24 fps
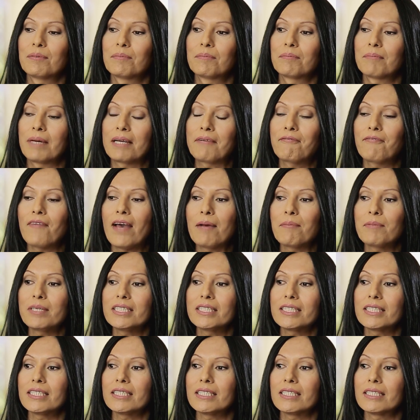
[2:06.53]
My family
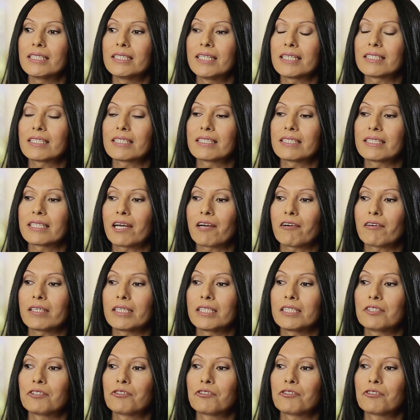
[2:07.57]
didn't necessarily